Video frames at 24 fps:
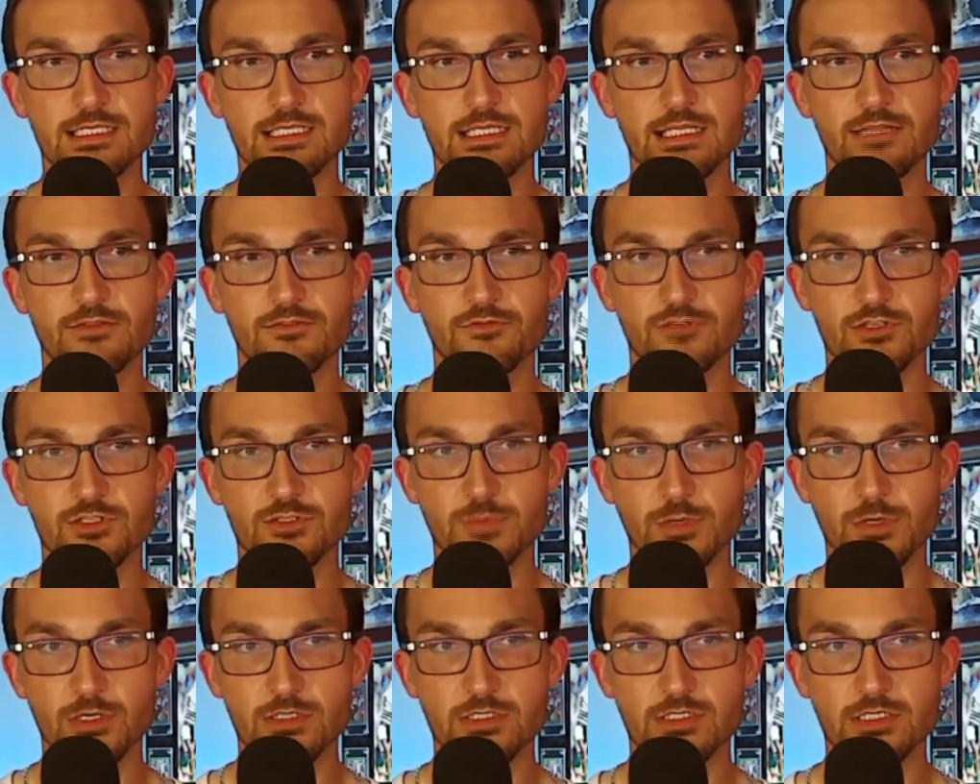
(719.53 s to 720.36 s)
and then the first
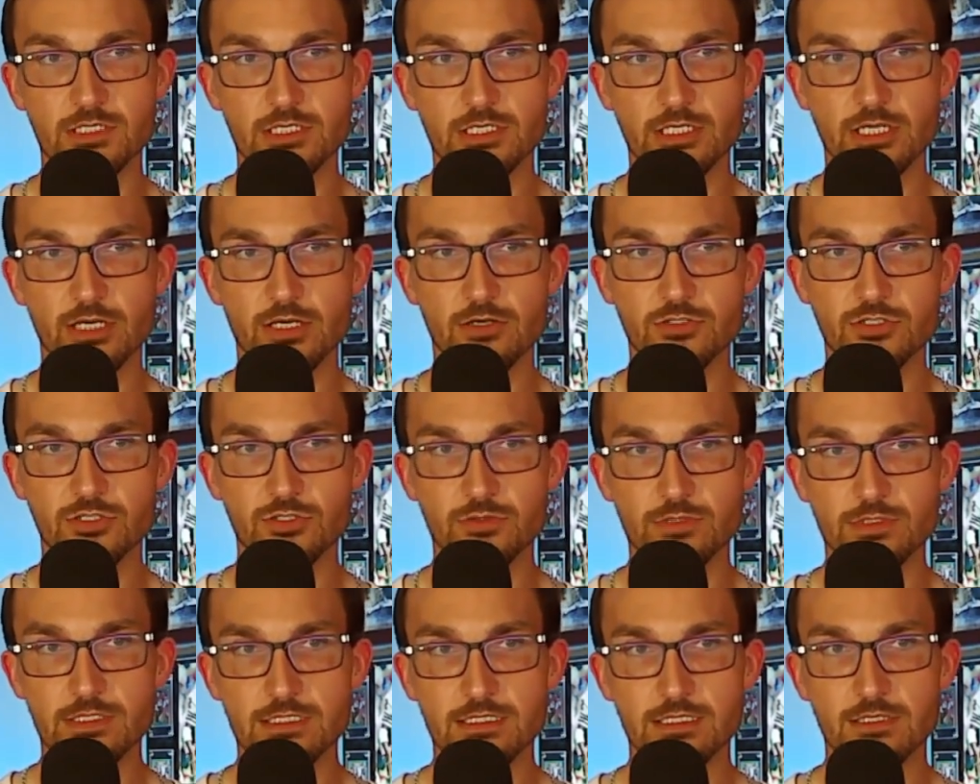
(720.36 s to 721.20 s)
person you go
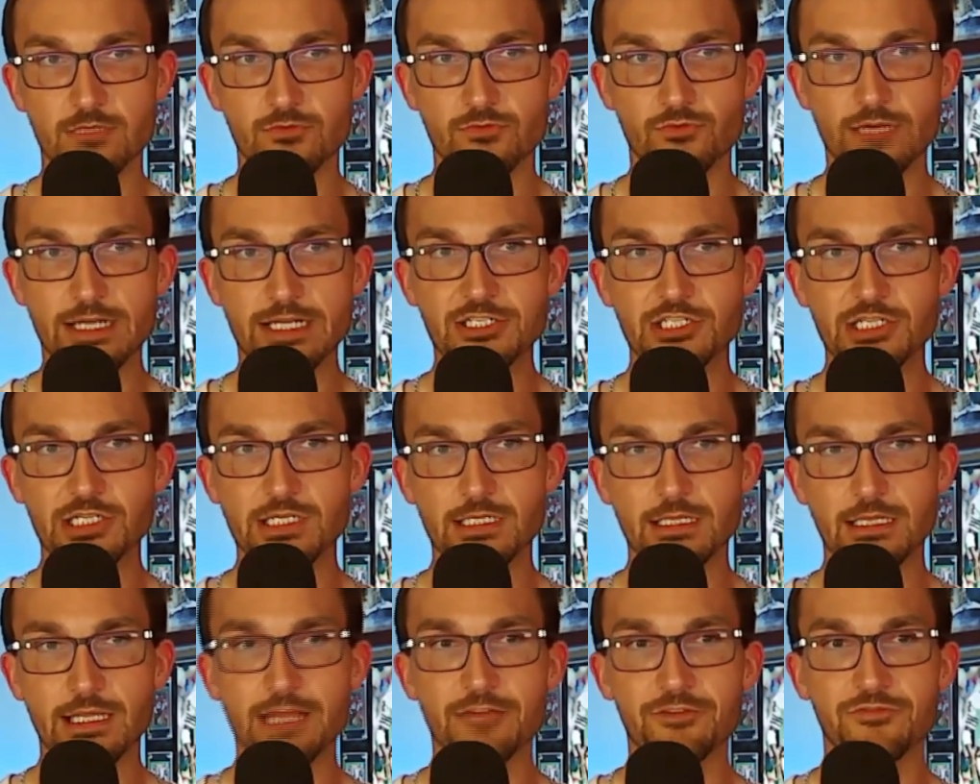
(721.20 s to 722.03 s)
to is a
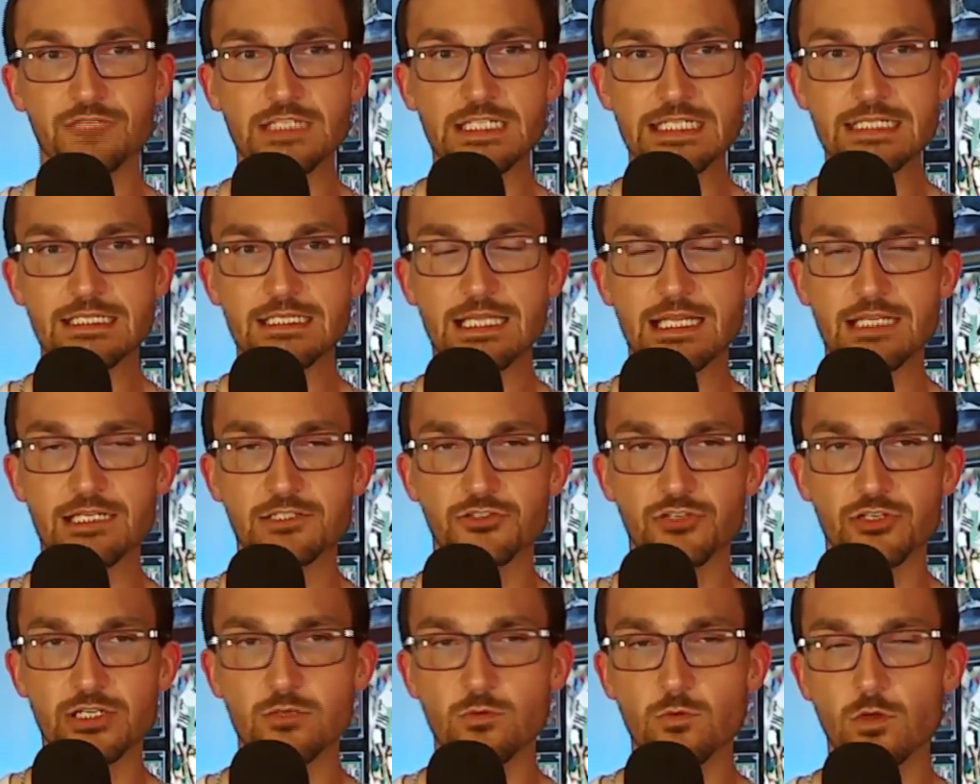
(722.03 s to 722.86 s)
raging lefty, Glenn
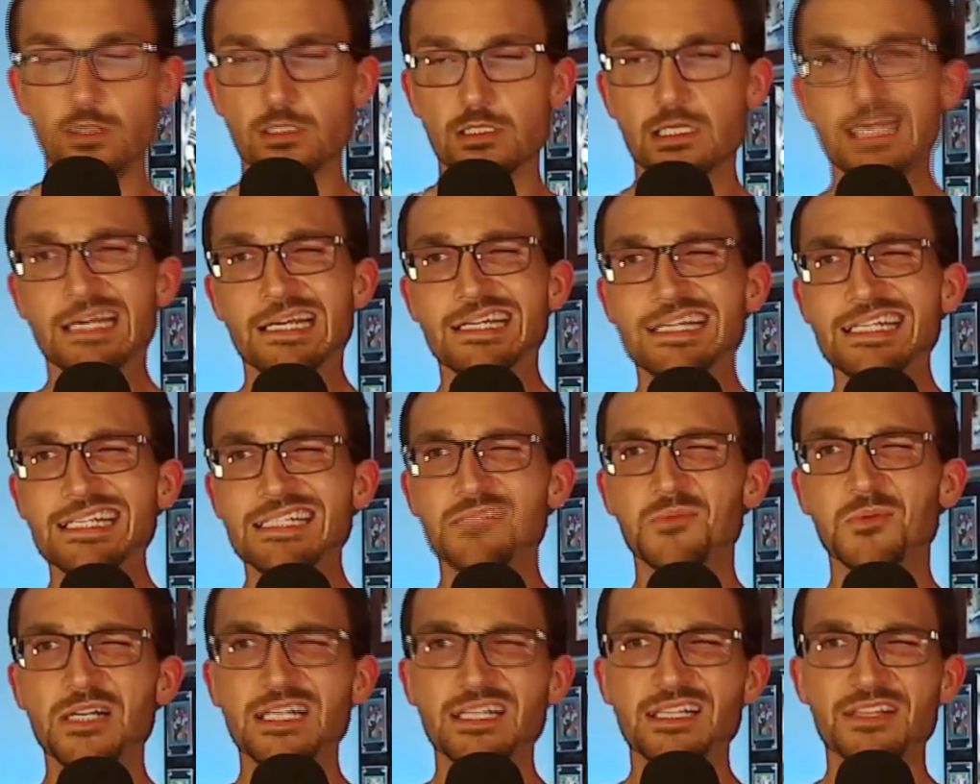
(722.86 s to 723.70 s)
Greenwald.
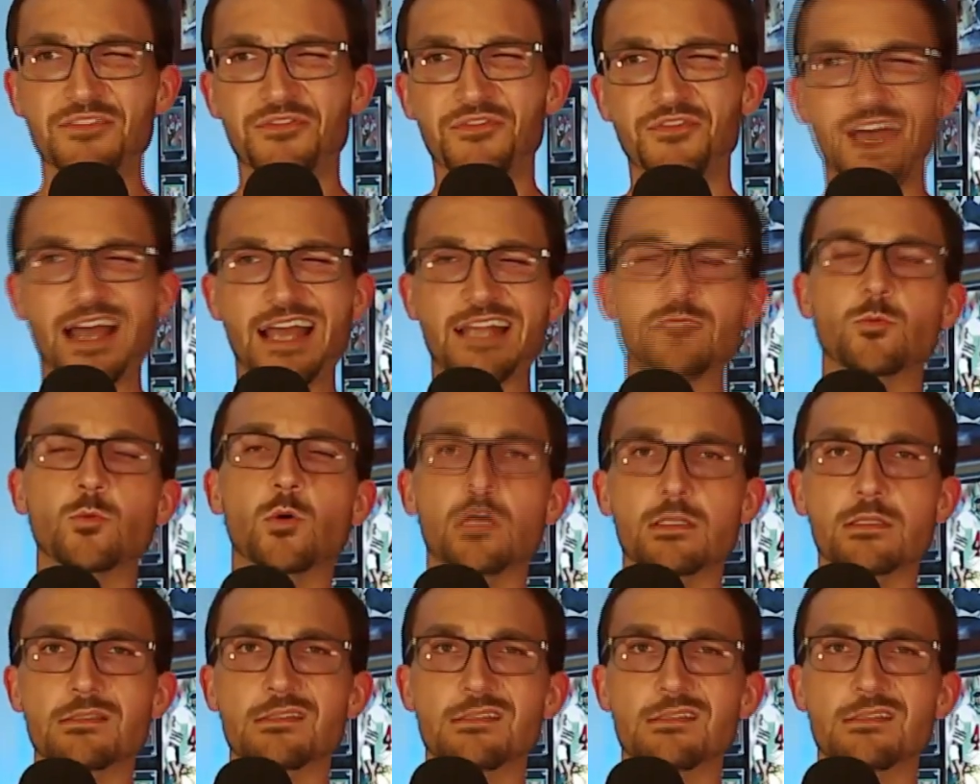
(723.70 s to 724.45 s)
He's one of the fine ones.